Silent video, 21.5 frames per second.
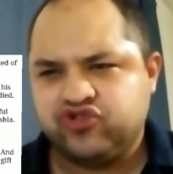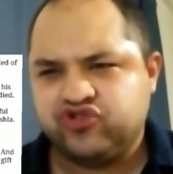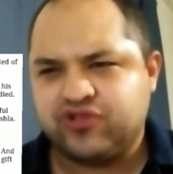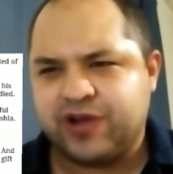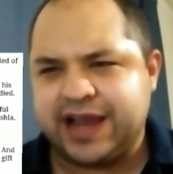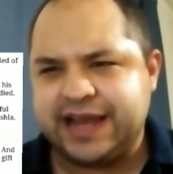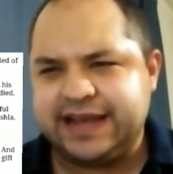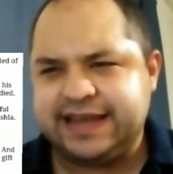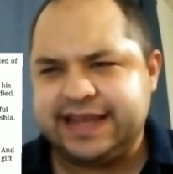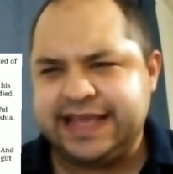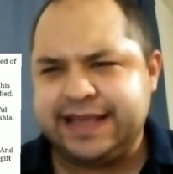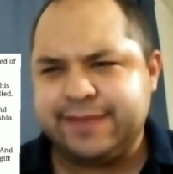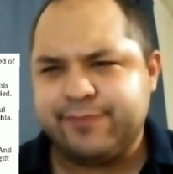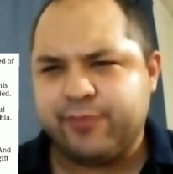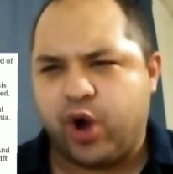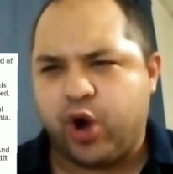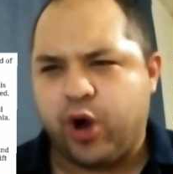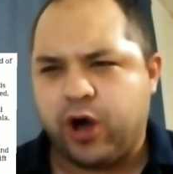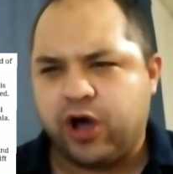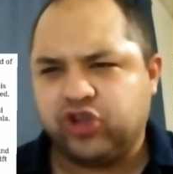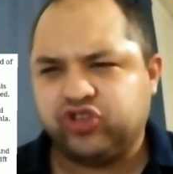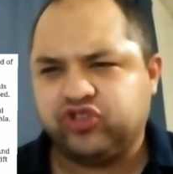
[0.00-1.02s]

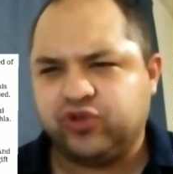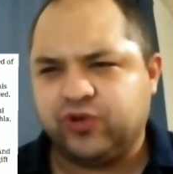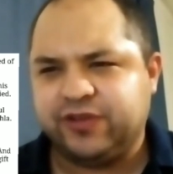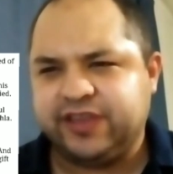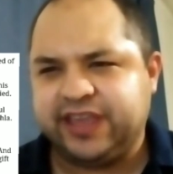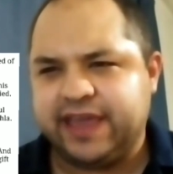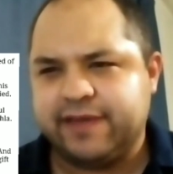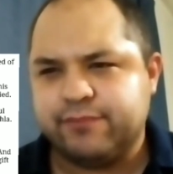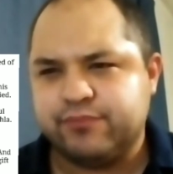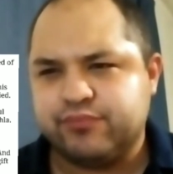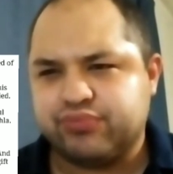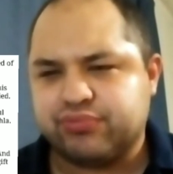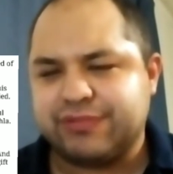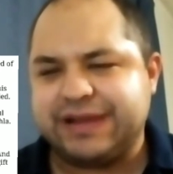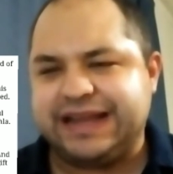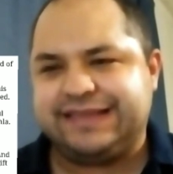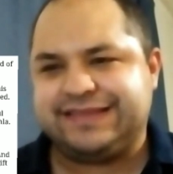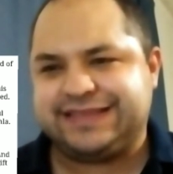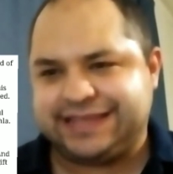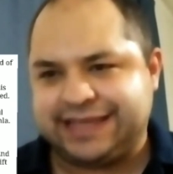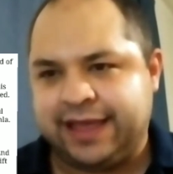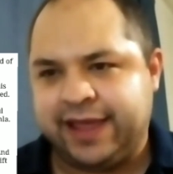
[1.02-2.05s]
Tridine also gave
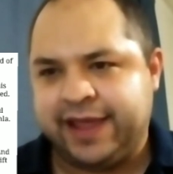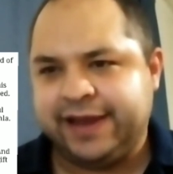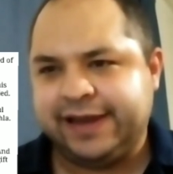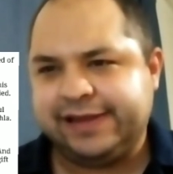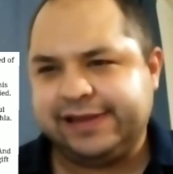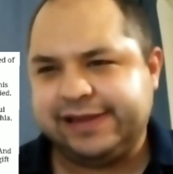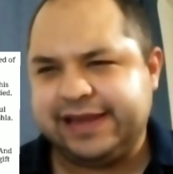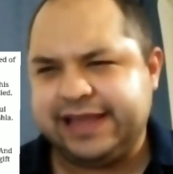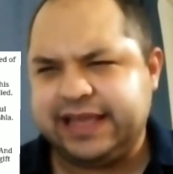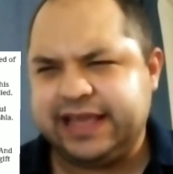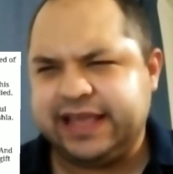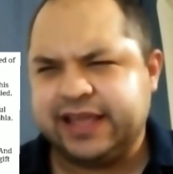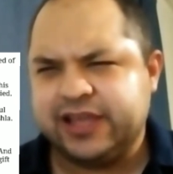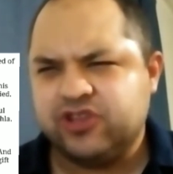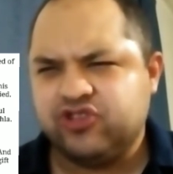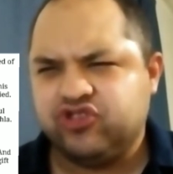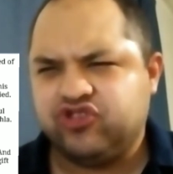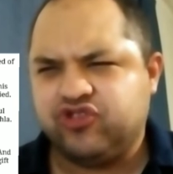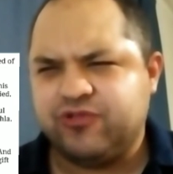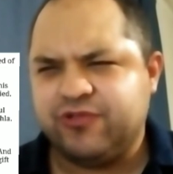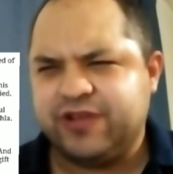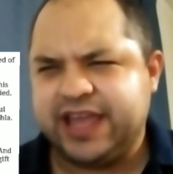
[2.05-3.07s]
Brittany
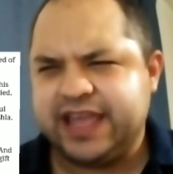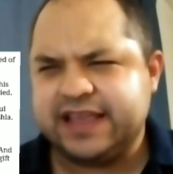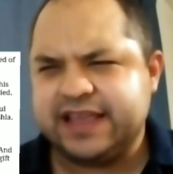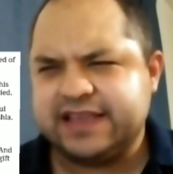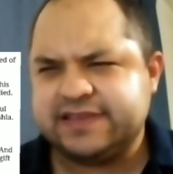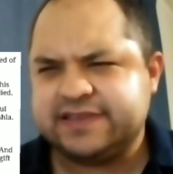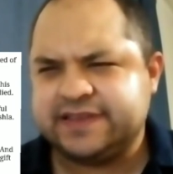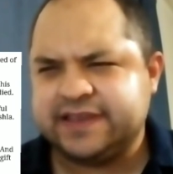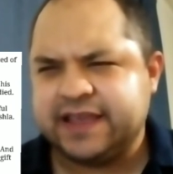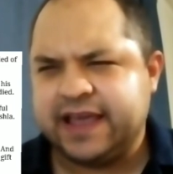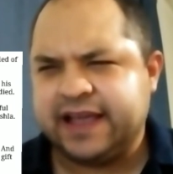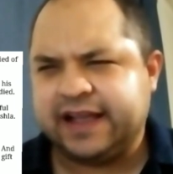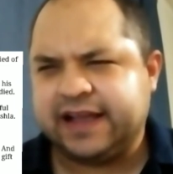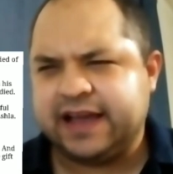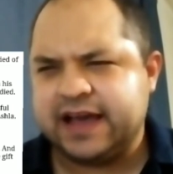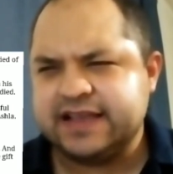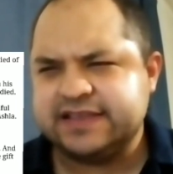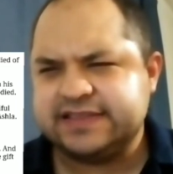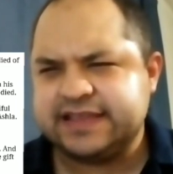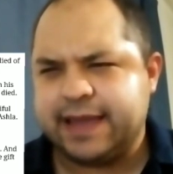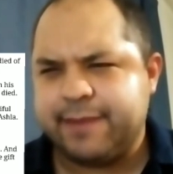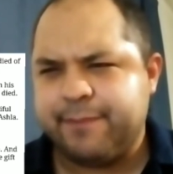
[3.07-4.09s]
to his
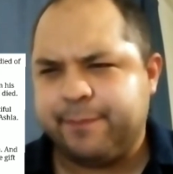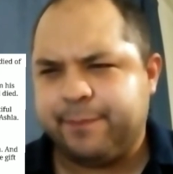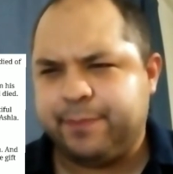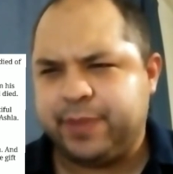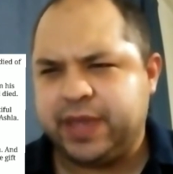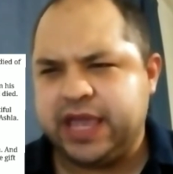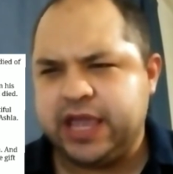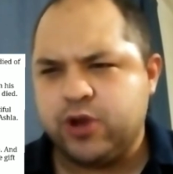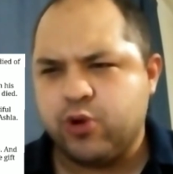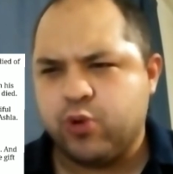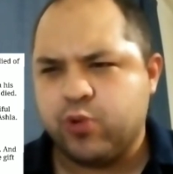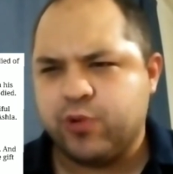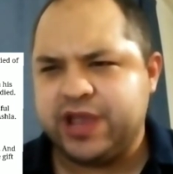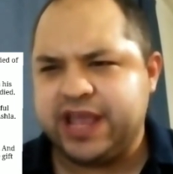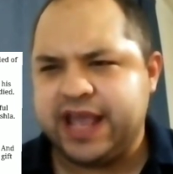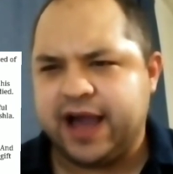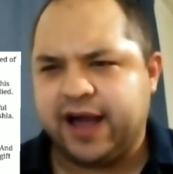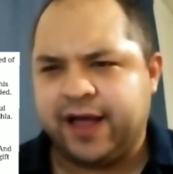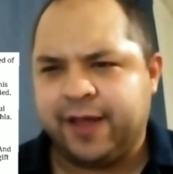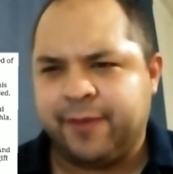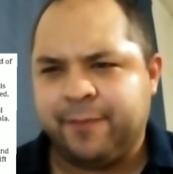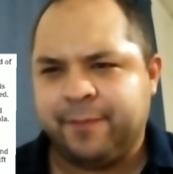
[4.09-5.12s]
cousin
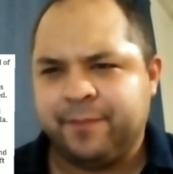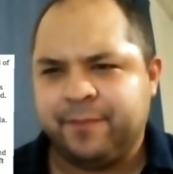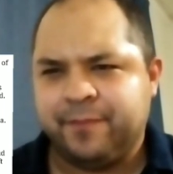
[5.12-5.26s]
Piria.